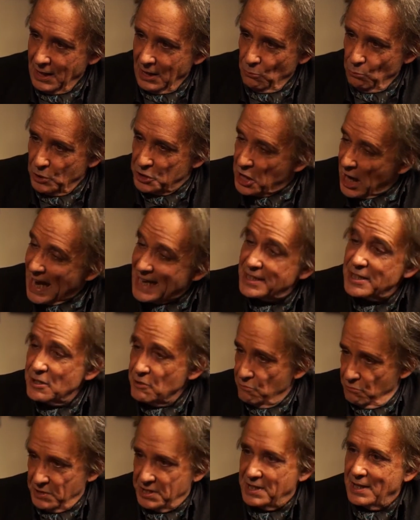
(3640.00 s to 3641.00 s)
which hasn't
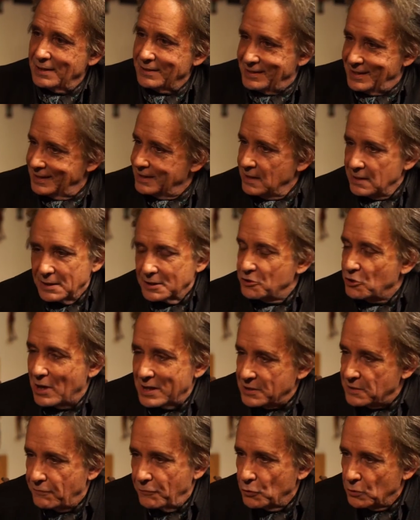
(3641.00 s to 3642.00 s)
resulted in a
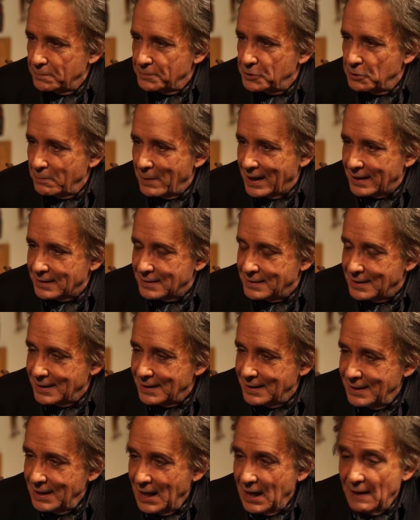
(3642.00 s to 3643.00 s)
transformed humanity,
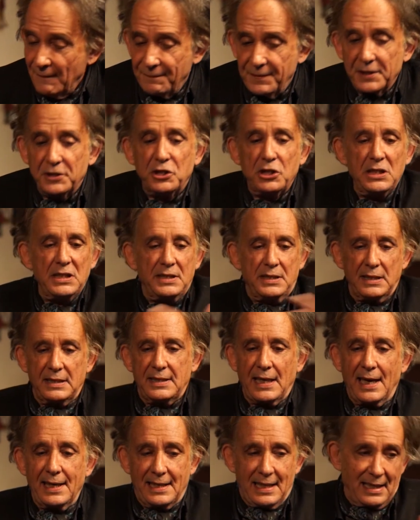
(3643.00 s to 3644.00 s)
mm. that she's
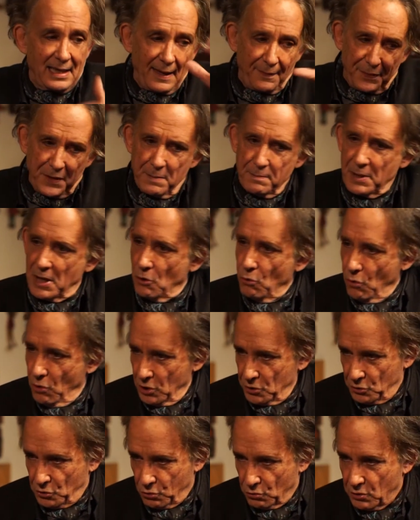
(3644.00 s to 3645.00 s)
decided, let them go on
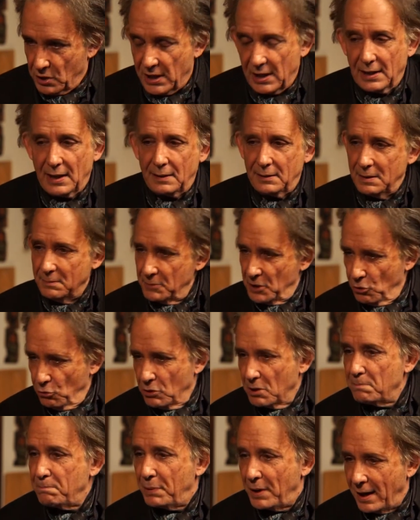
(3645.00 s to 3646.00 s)
talking, let them go
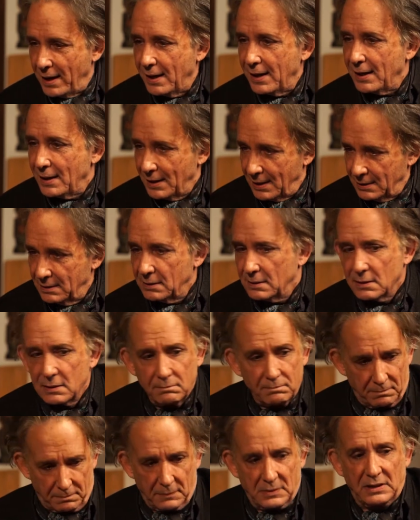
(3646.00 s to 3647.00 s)
on playing in the
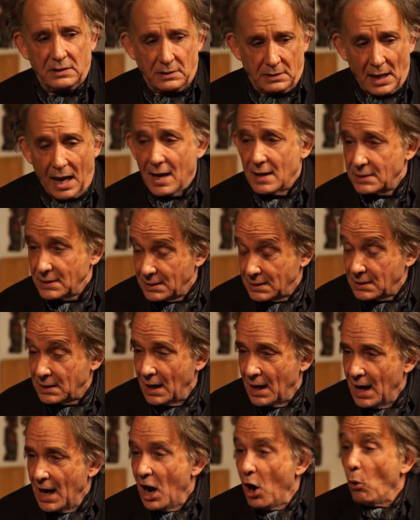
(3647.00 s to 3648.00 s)
dust.
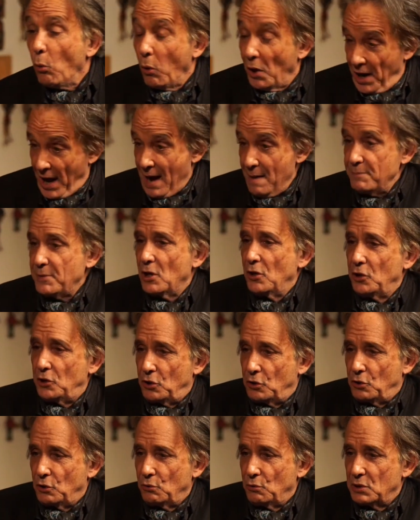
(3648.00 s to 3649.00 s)
What I'm going to
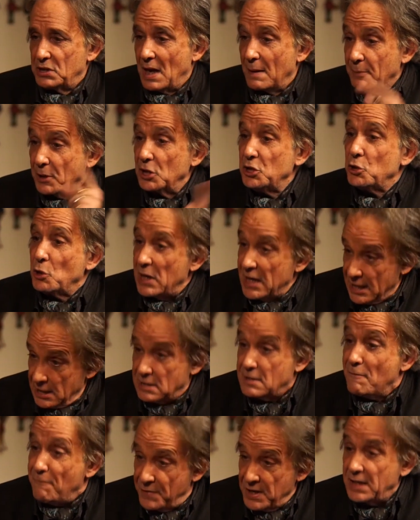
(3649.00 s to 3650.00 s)
do is I'm going to
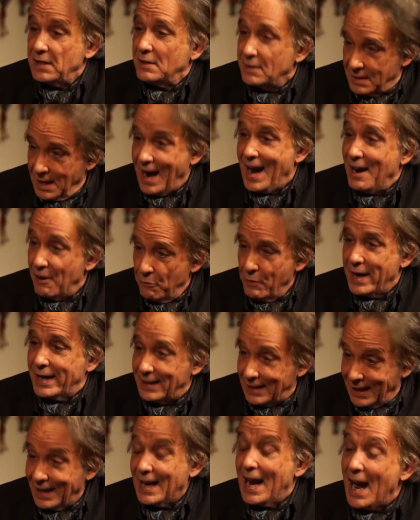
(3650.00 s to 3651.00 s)
intervene
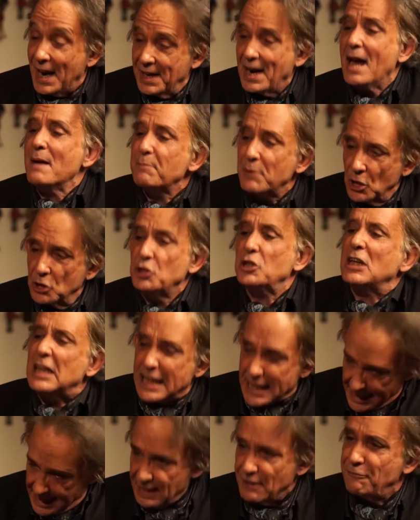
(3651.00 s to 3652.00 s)
directly and I'm going to
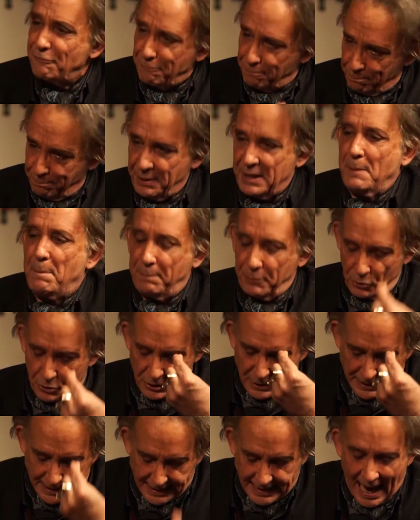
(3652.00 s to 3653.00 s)
give people
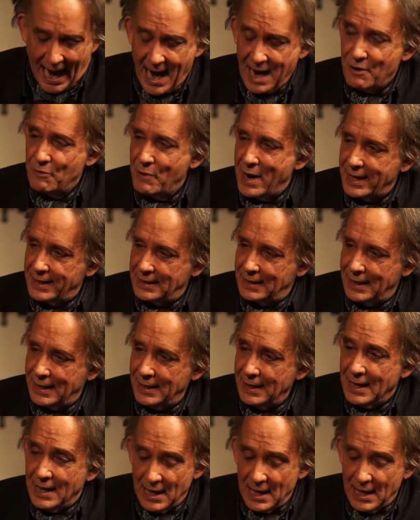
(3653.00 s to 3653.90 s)
what, directly